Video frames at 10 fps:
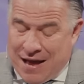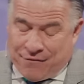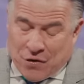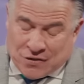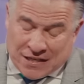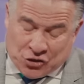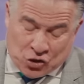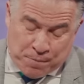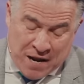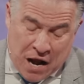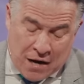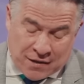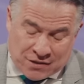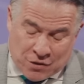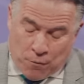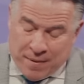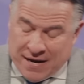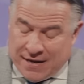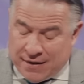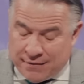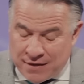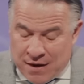And folks, let's just be honest. Obedient,